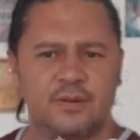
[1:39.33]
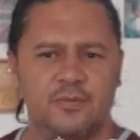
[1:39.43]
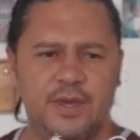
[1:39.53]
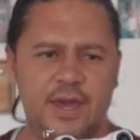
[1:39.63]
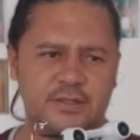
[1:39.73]

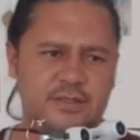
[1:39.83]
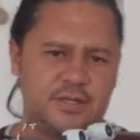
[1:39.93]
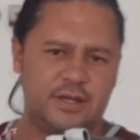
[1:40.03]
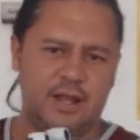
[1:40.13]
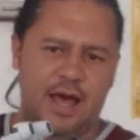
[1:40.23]
We can
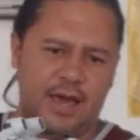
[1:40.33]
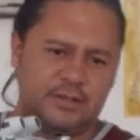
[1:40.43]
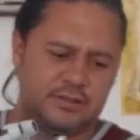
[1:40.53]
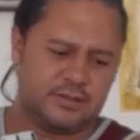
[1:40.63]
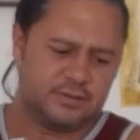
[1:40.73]
see the
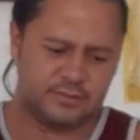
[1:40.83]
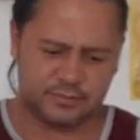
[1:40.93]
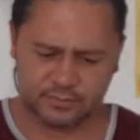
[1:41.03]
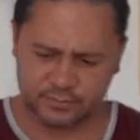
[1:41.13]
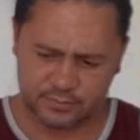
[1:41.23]
lights.
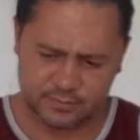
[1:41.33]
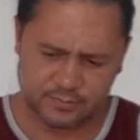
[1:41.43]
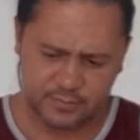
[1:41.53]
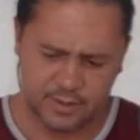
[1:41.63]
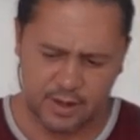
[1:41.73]

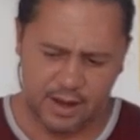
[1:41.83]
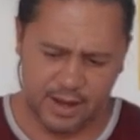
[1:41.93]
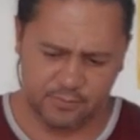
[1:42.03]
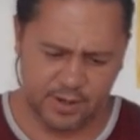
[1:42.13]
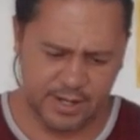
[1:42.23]

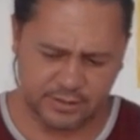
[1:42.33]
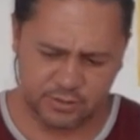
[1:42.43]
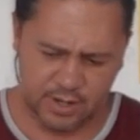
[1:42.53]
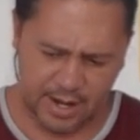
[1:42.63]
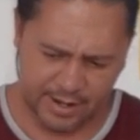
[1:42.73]
And when I
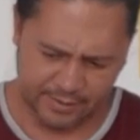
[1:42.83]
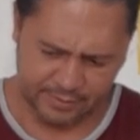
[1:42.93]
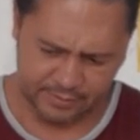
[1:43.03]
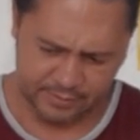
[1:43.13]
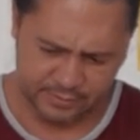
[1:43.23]
try
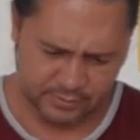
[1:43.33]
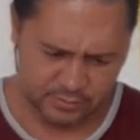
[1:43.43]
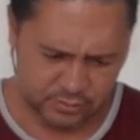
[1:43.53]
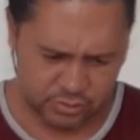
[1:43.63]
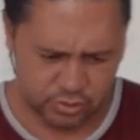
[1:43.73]

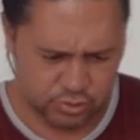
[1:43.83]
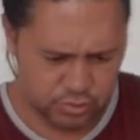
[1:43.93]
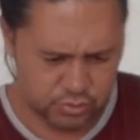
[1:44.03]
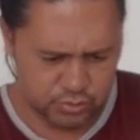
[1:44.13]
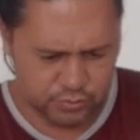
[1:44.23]

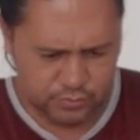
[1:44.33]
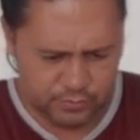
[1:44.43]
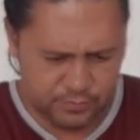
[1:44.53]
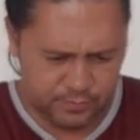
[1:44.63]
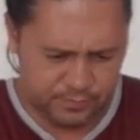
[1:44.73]

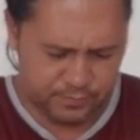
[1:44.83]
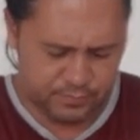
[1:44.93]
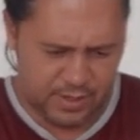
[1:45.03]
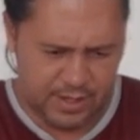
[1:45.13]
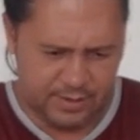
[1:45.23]
to
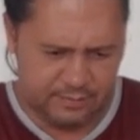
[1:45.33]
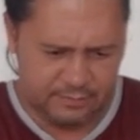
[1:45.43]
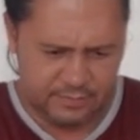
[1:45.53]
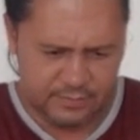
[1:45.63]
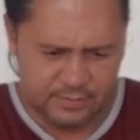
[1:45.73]

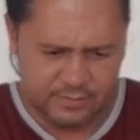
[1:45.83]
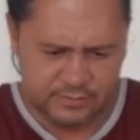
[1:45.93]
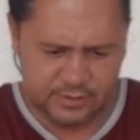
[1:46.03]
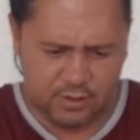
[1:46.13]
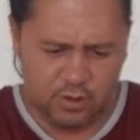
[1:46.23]
make
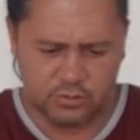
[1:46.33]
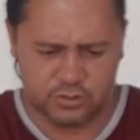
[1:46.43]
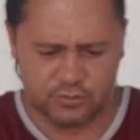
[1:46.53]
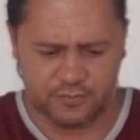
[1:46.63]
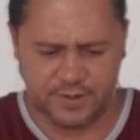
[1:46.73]
the
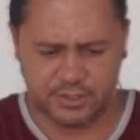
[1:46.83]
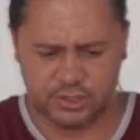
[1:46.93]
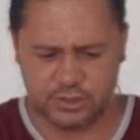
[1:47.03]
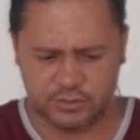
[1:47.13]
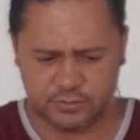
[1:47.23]
control
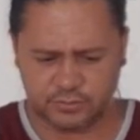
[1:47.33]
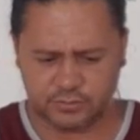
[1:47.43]
function,